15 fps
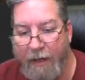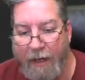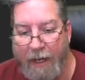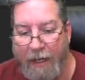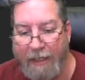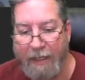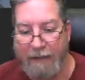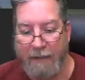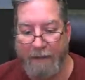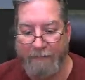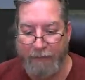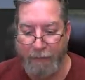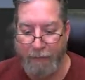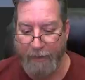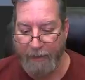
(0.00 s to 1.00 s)
And I love
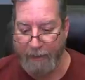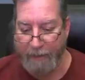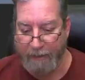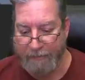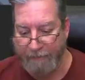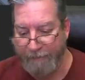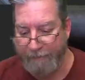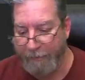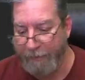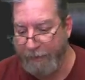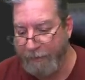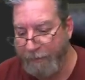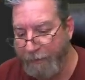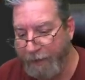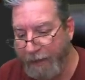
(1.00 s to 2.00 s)
doing it. It's a very
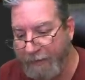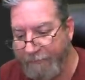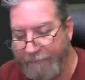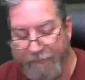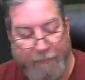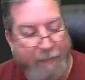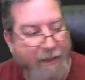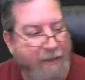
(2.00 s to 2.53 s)
great, for me,